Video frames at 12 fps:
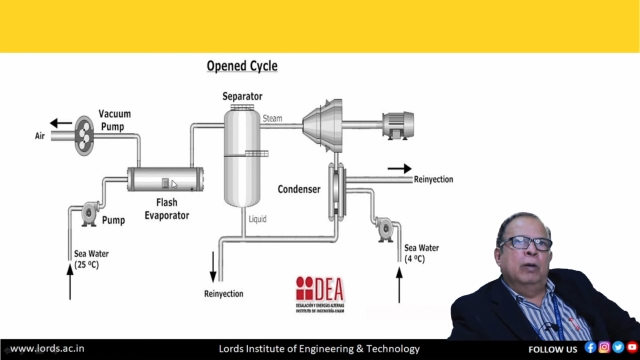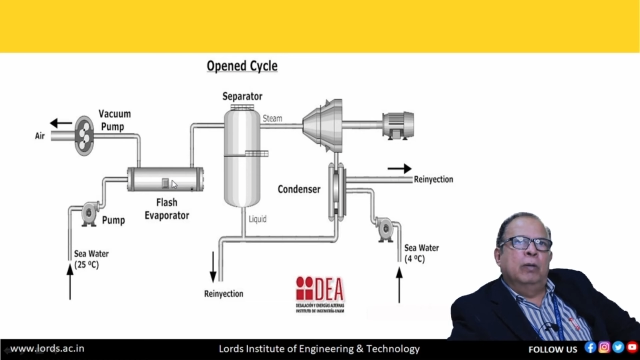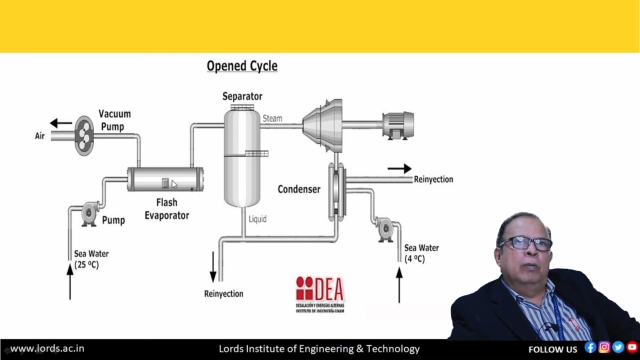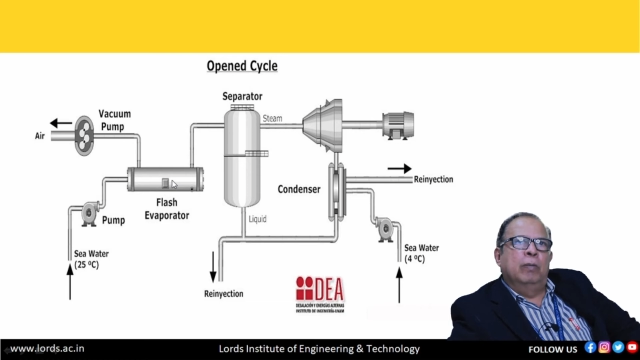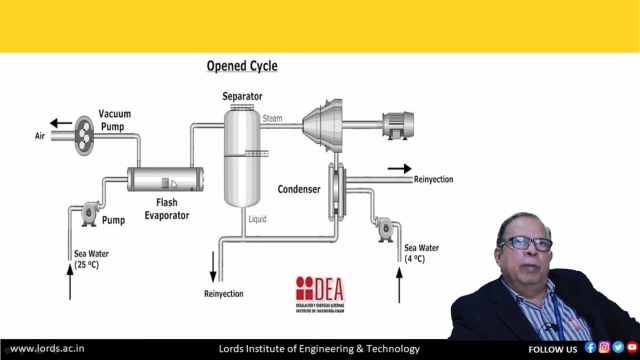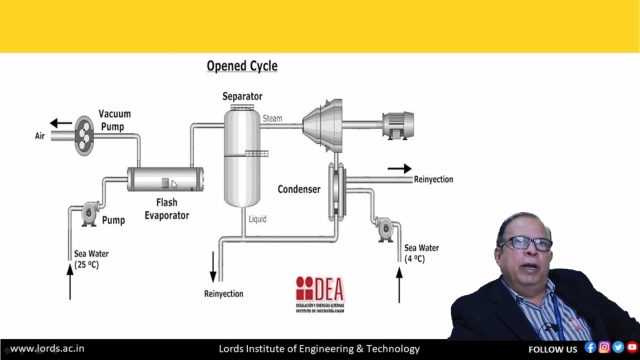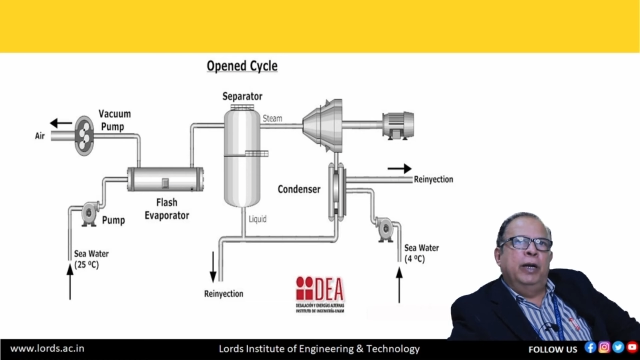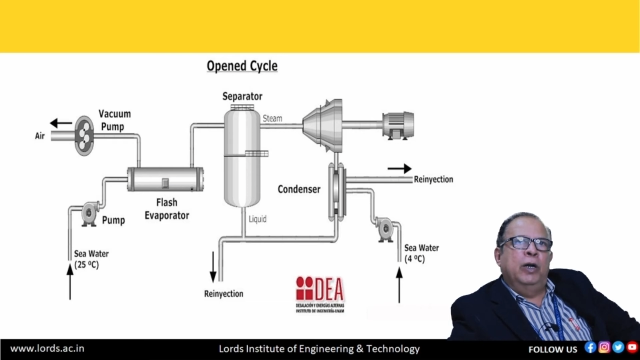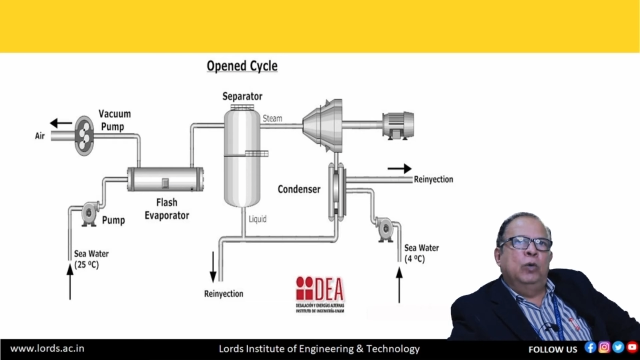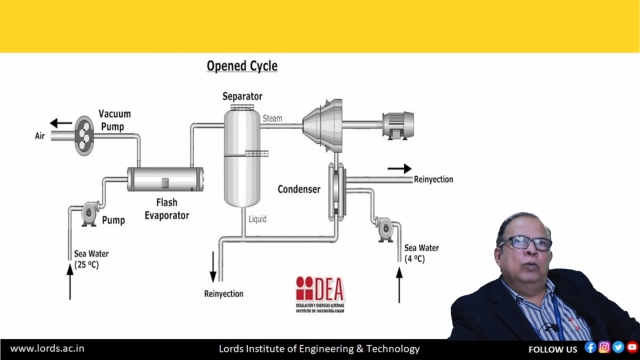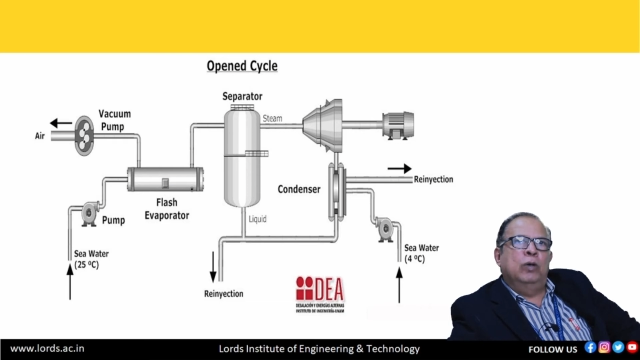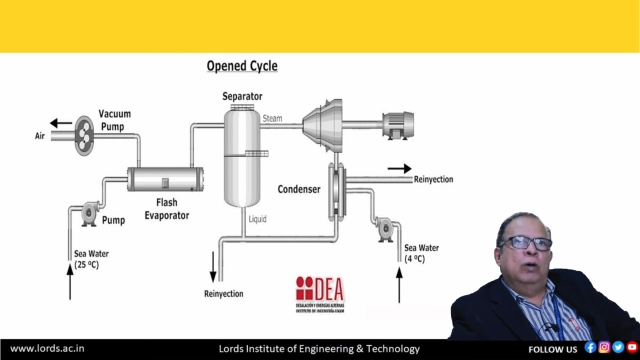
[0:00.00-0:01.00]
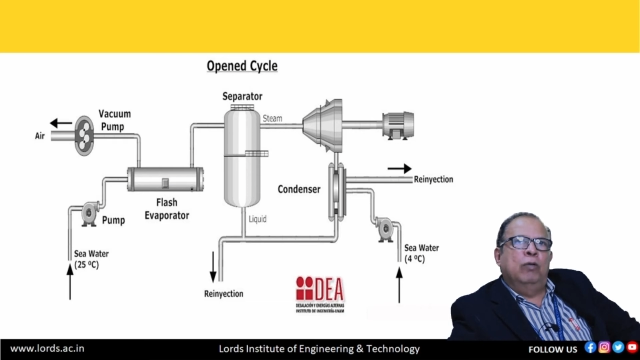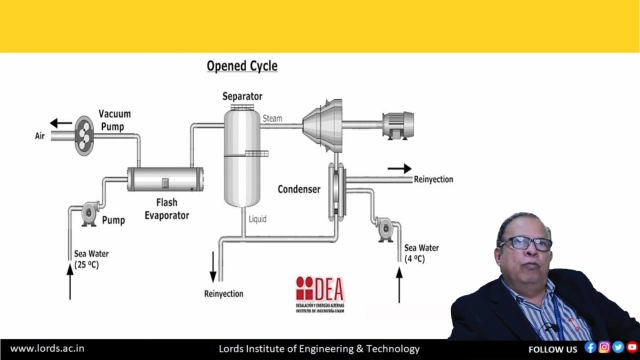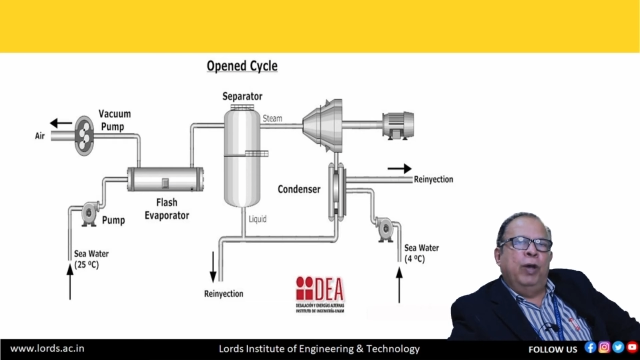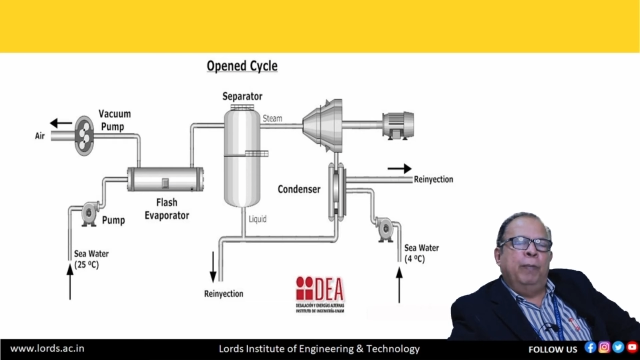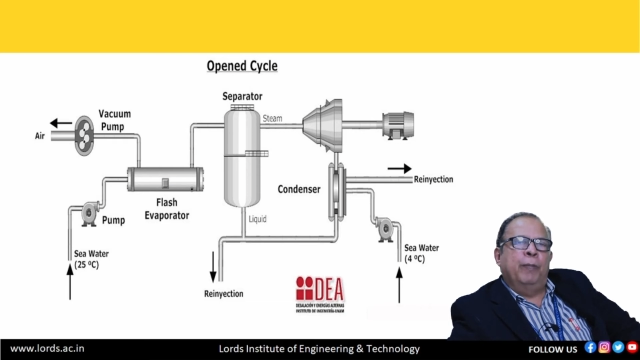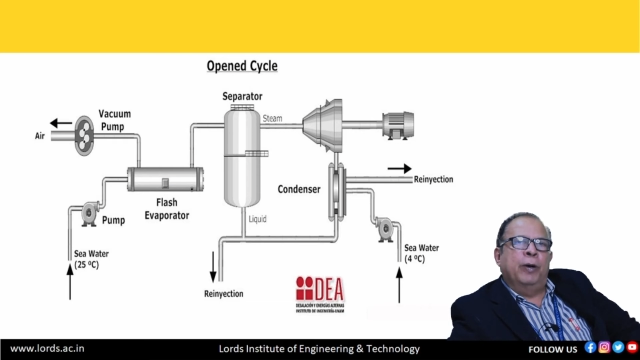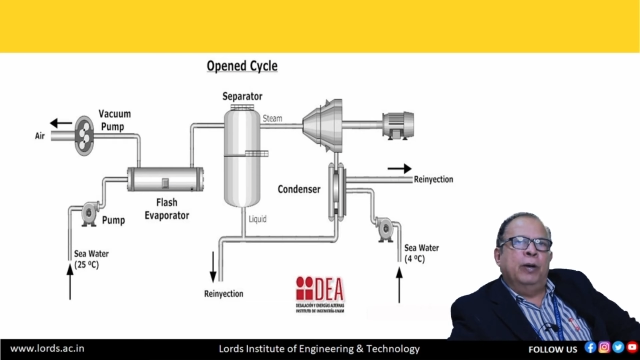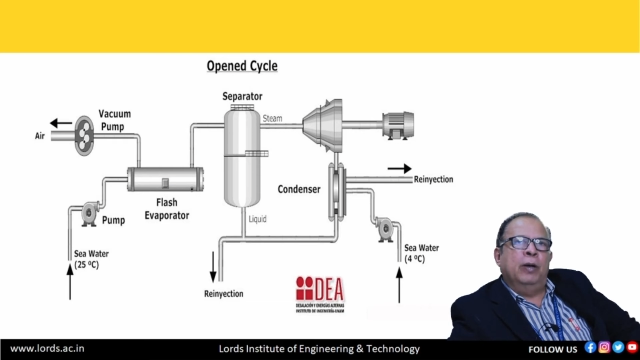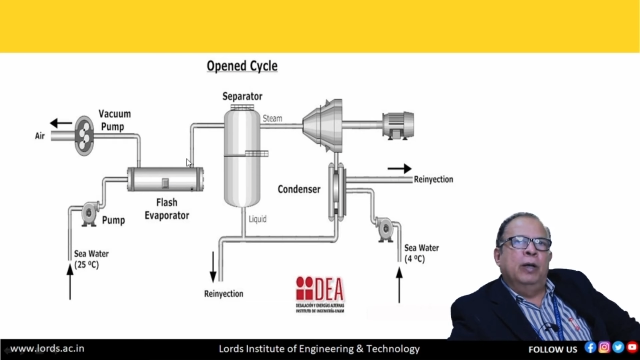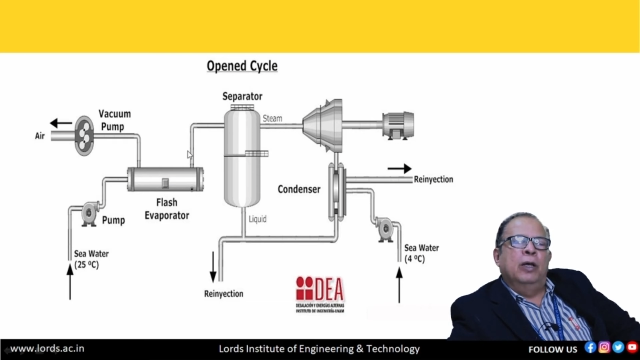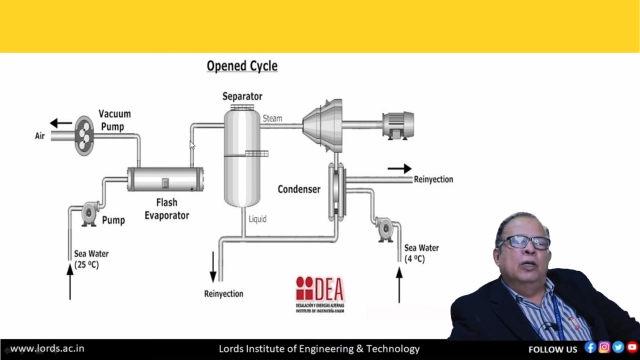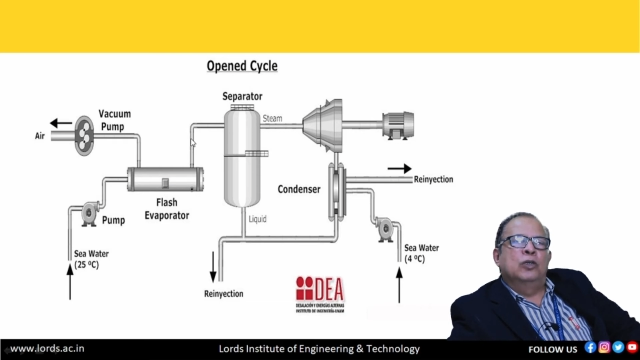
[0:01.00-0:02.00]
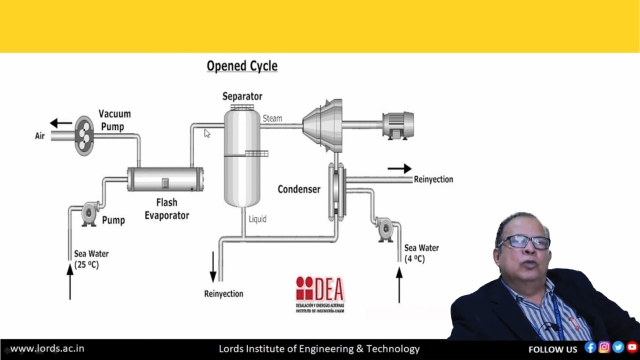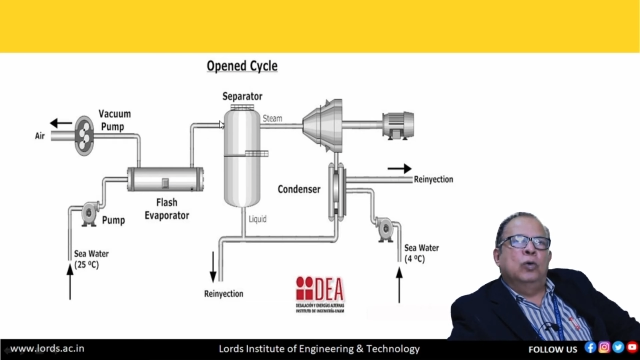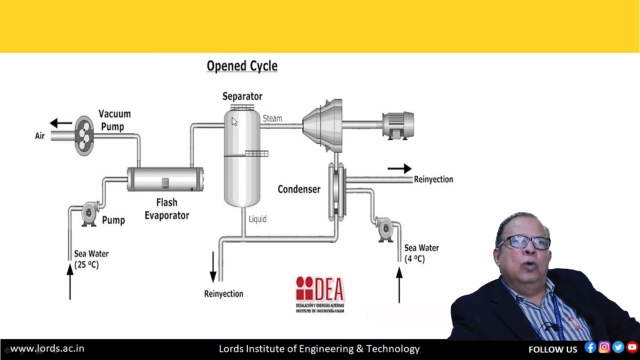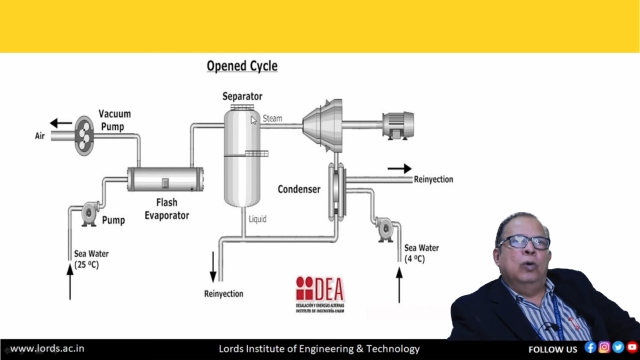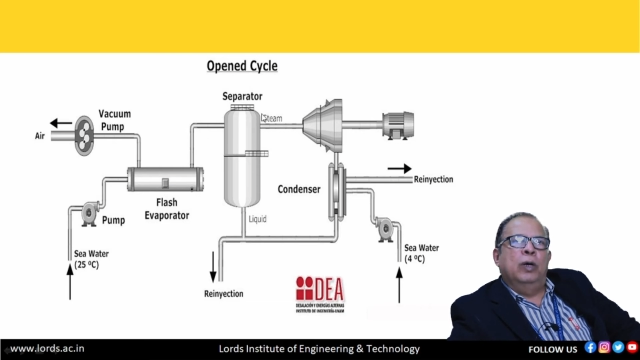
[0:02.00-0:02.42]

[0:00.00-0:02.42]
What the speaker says: made into the vapor. So